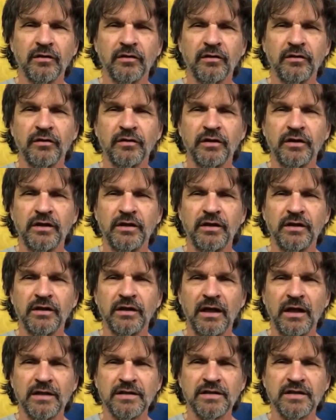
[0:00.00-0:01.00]
the
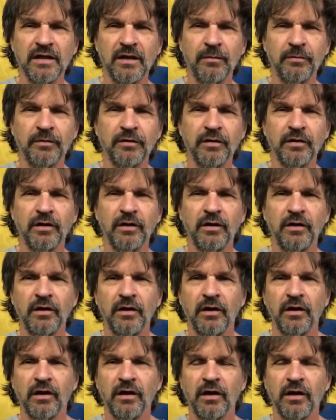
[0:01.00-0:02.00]
concept
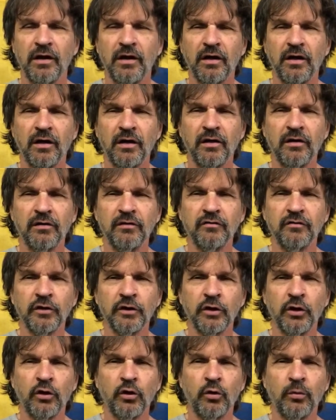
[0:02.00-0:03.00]
of
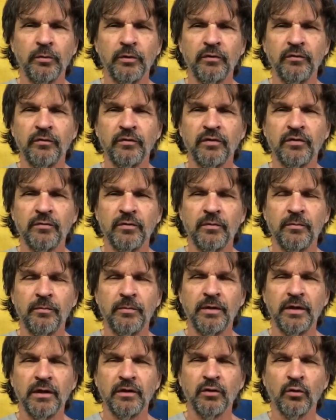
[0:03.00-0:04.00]
lagom
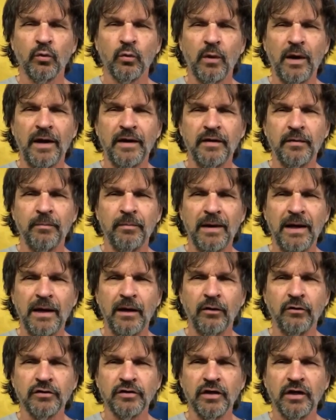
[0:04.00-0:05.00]
being the right
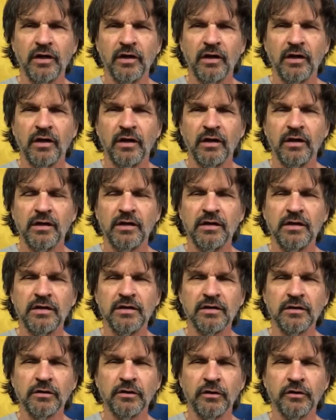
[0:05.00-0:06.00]
amount is
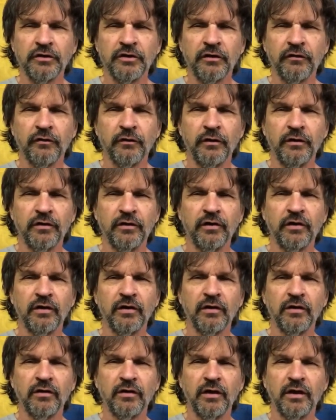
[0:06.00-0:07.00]
a little different
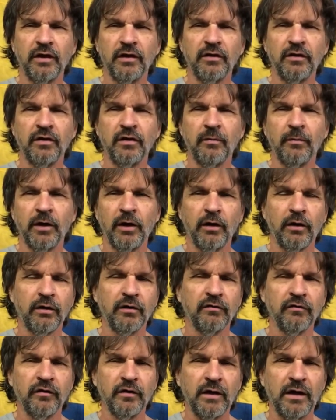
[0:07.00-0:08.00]
than the
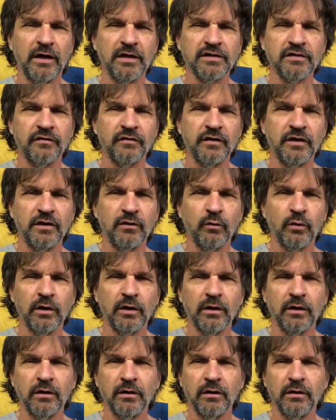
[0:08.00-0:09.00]
American philosophy,
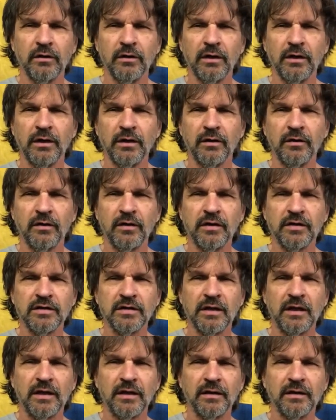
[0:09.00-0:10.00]
where it's
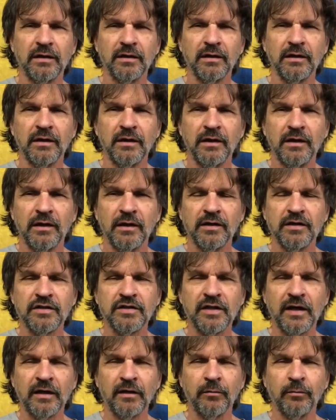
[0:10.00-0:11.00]
like
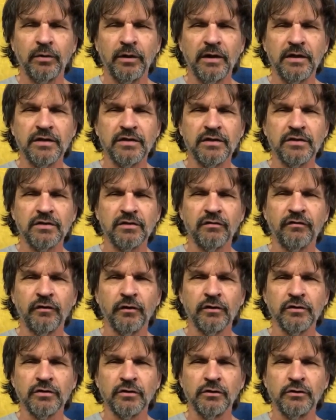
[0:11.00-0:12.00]
second place is the
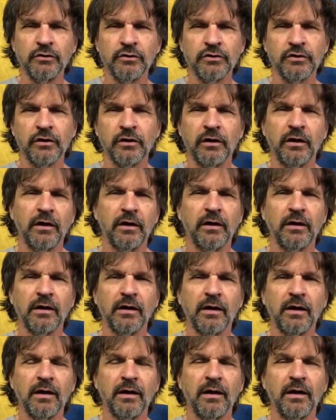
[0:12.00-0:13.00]
first loser.
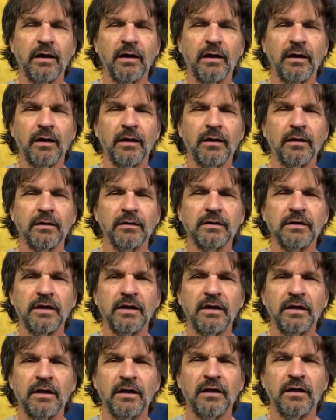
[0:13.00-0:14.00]

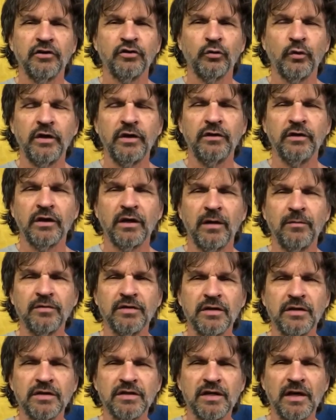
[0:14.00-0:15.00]
A Swede that comes
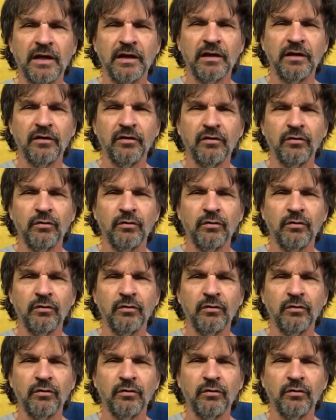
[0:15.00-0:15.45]
in second